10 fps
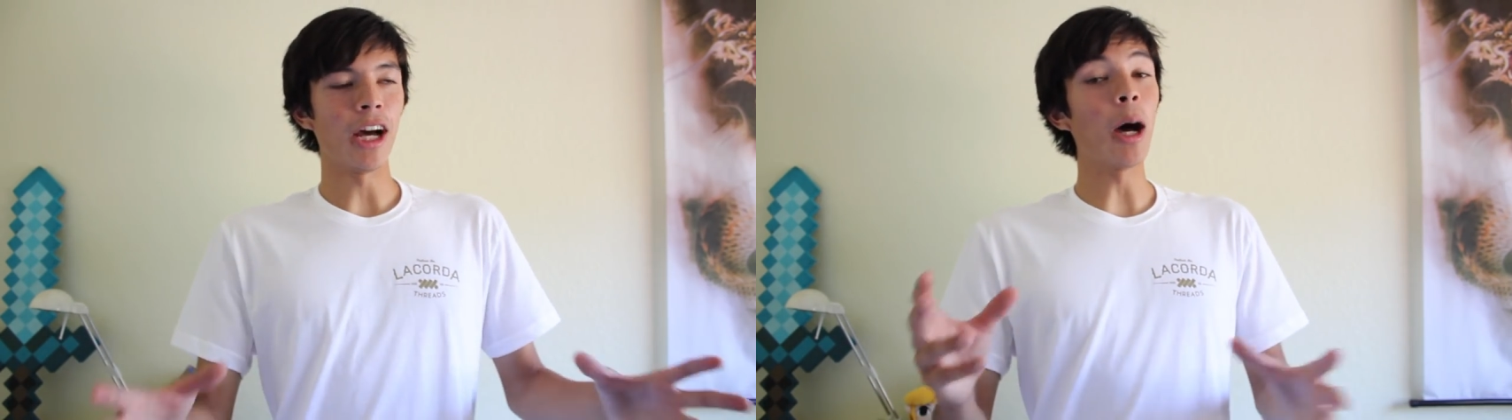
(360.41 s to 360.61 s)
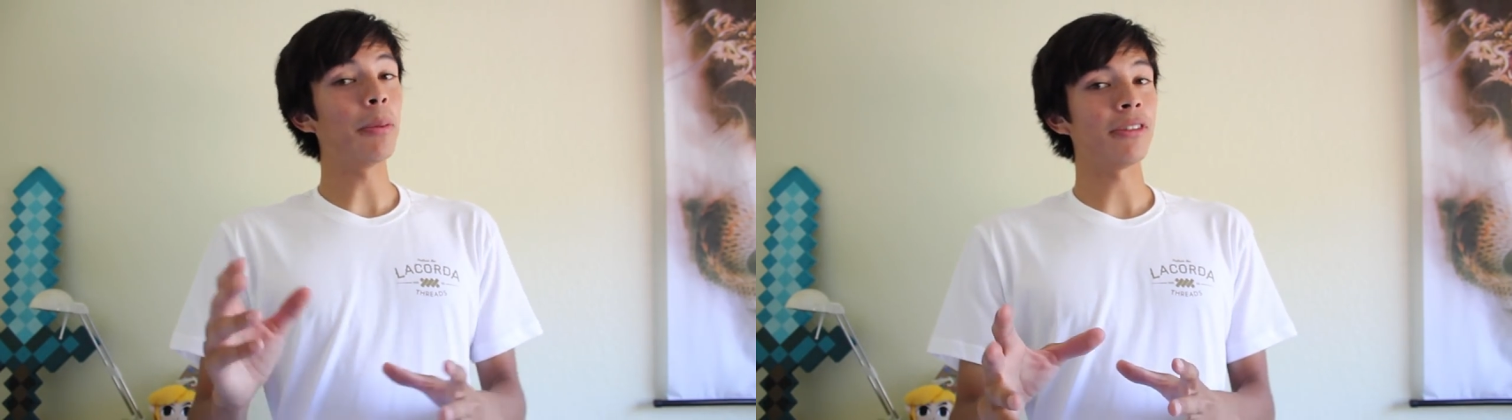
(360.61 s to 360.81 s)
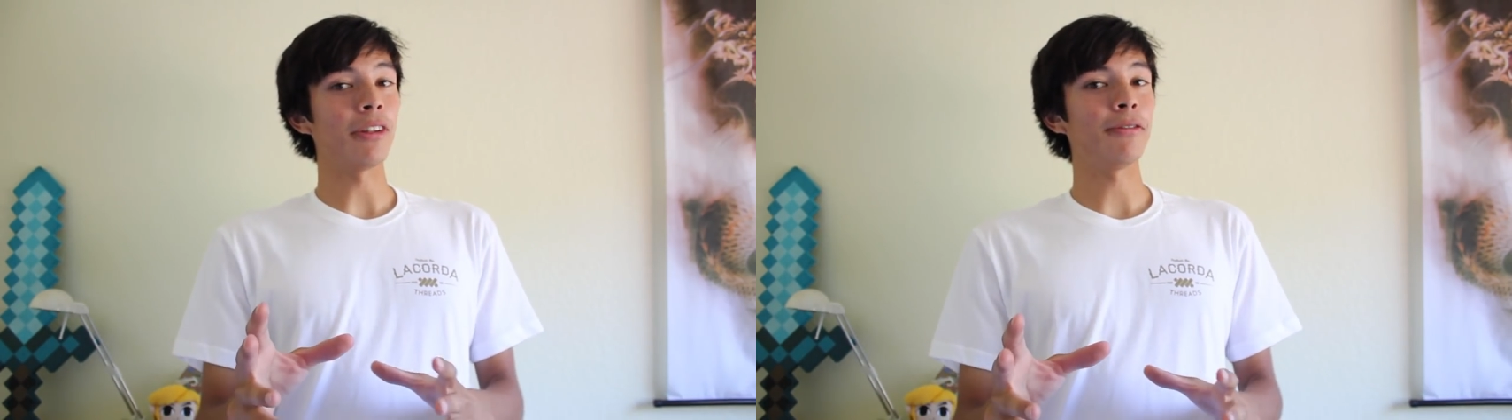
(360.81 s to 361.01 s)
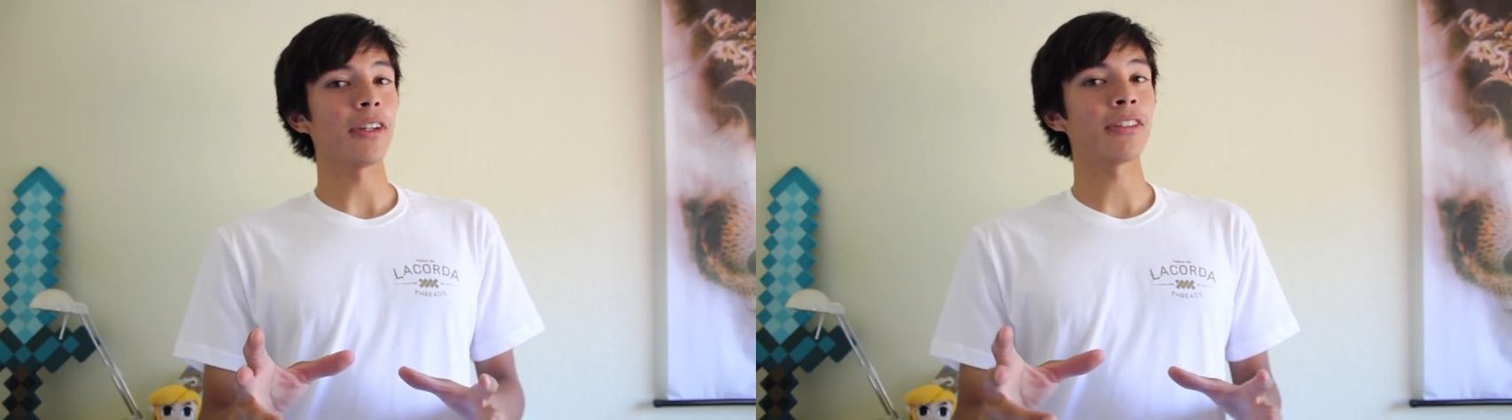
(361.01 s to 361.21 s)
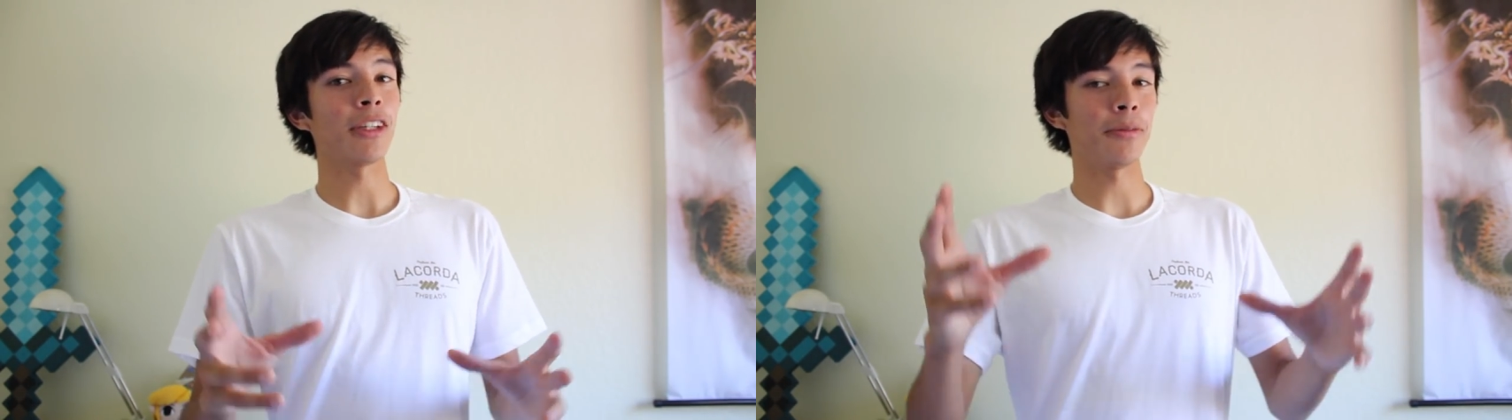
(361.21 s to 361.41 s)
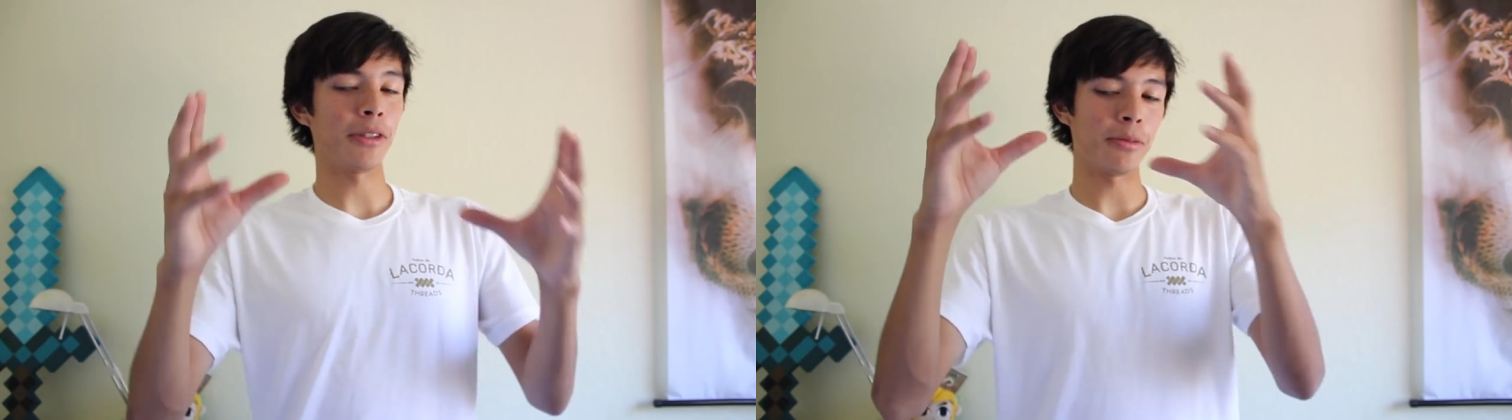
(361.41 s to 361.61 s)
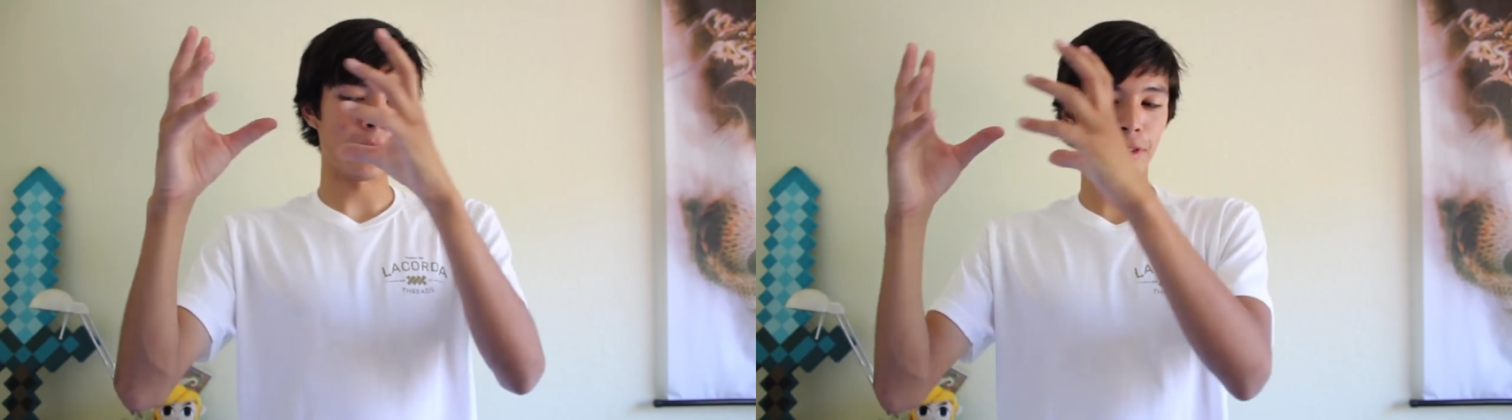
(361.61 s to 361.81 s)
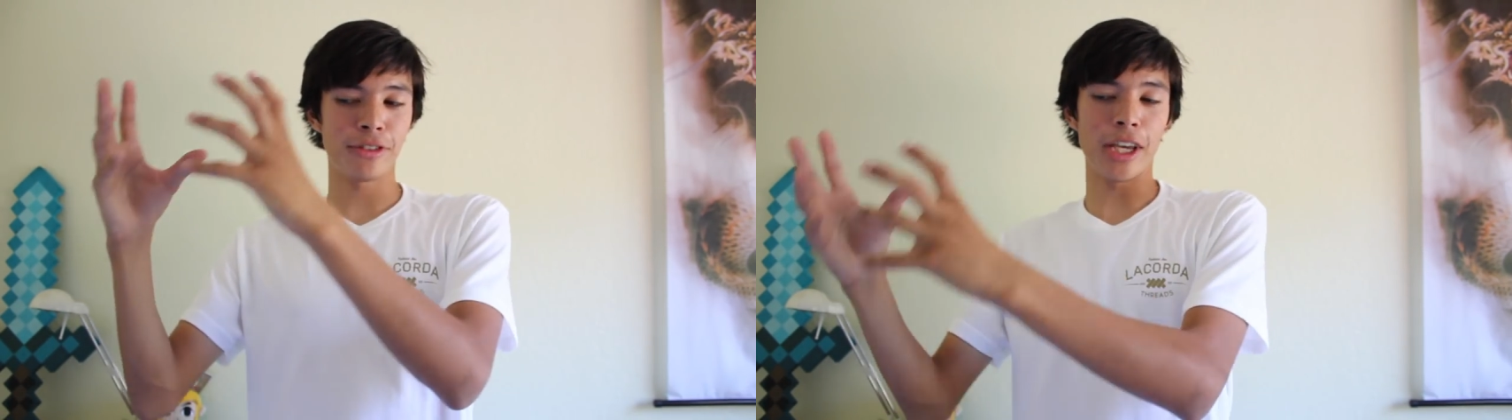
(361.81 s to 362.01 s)
opposite effect takes place
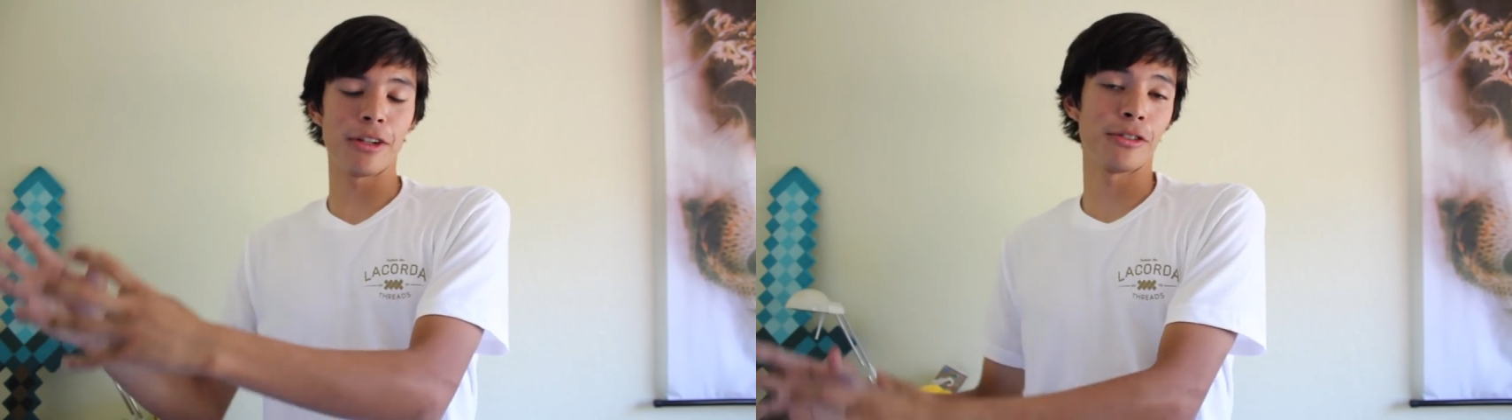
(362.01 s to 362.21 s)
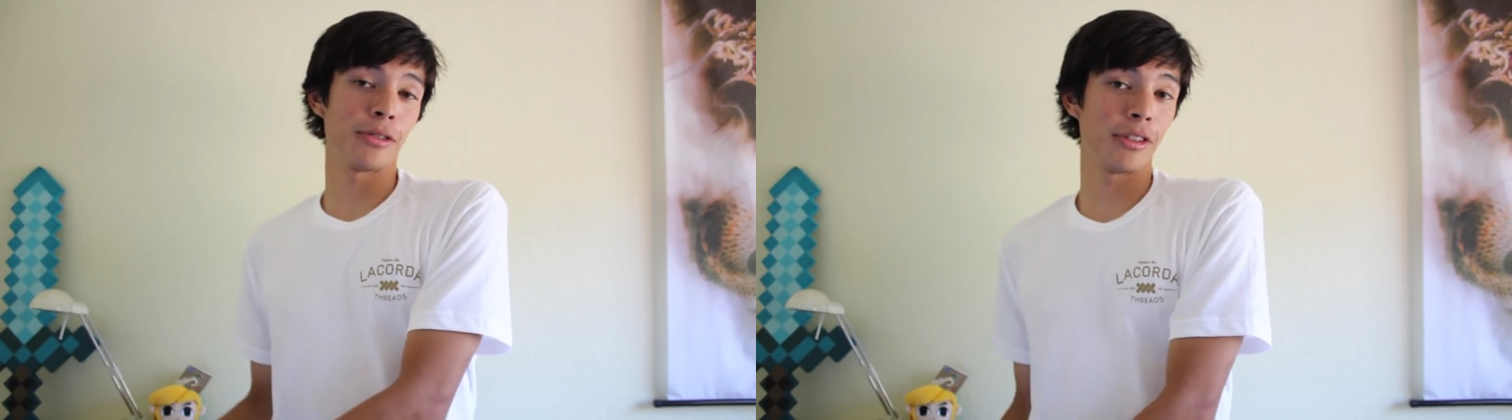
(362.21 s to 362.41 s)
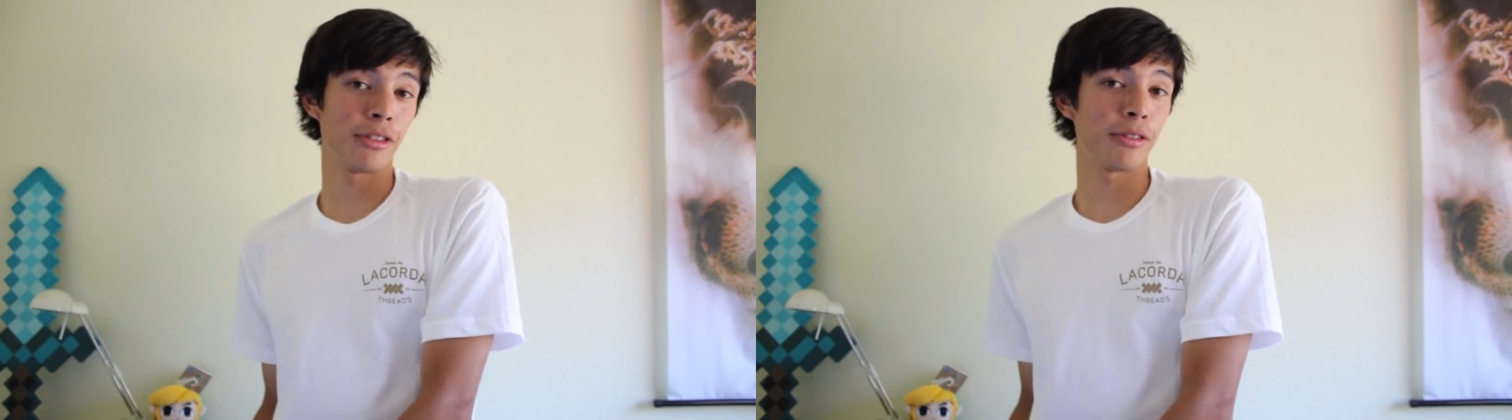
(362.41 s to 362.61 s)
when the shadow is really